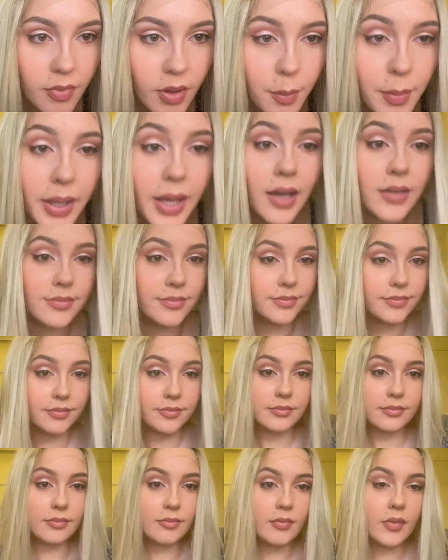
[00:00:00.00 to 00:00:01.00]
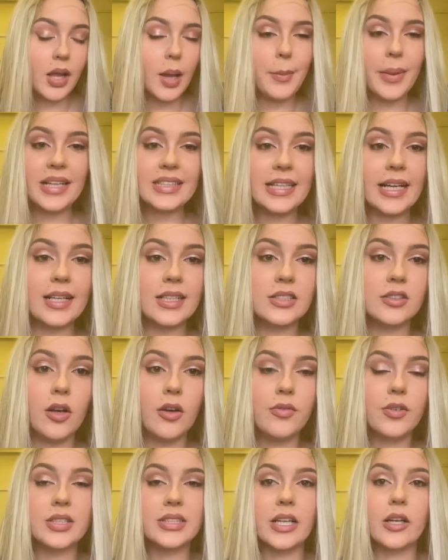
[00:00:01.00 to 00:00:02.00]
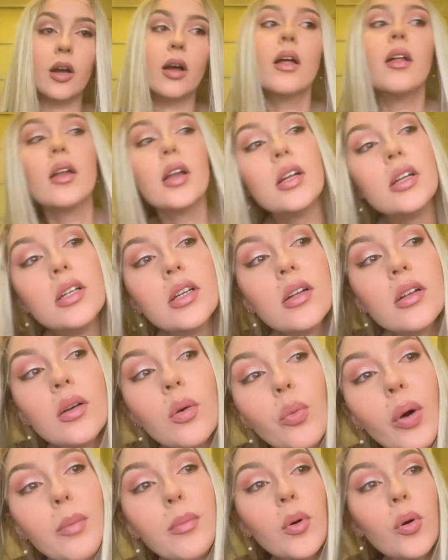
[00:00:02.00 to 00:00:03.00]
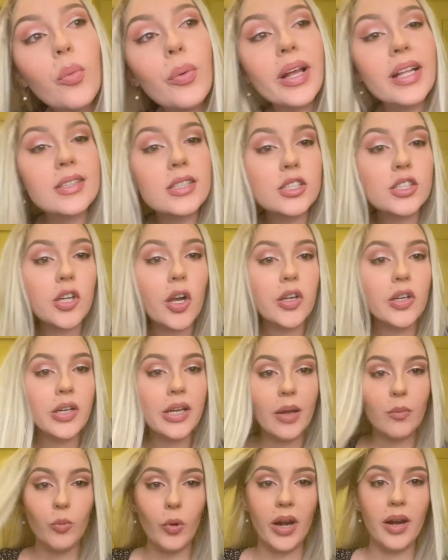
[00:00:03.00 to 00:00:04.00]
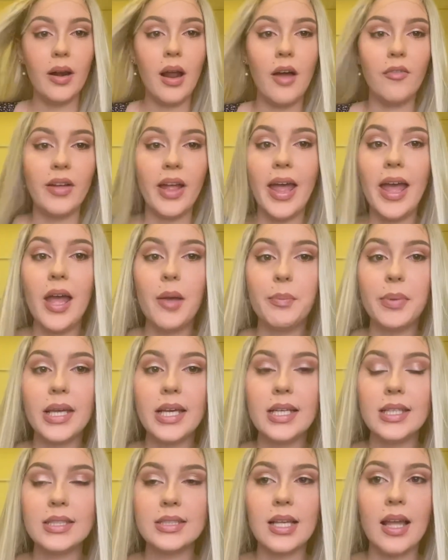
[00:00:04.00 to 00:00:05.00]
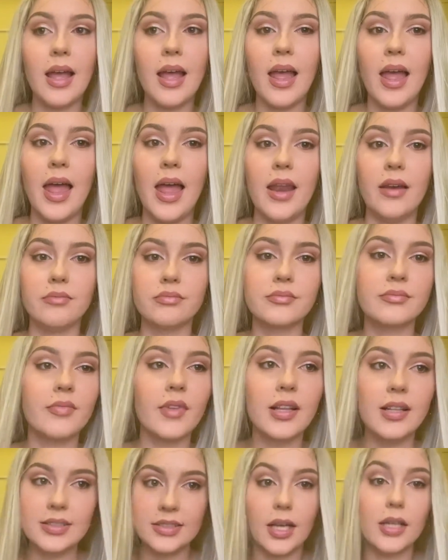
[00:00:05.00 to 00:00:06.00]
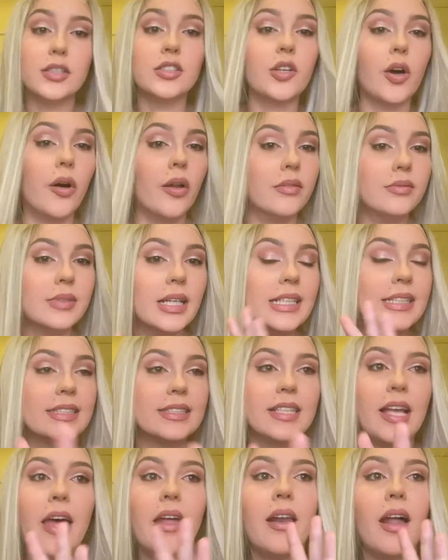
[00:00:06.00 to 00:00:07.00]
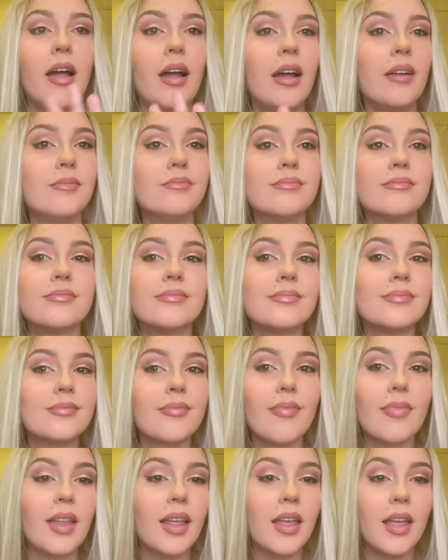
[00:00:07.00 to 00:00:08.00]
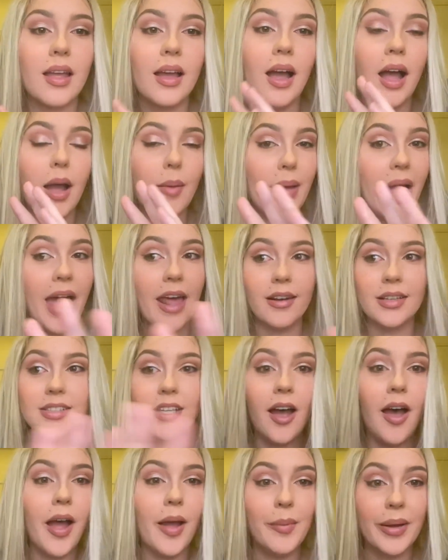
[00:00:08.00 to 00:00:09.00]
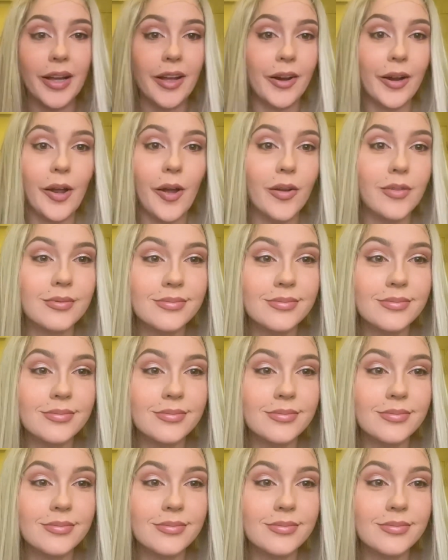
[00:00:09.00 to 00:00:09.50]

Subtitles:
Yeah, I better take this off because I got one more wig to show you and one other hairpiece, and the sun's gone. It's set. I'm out of time. I gotta go.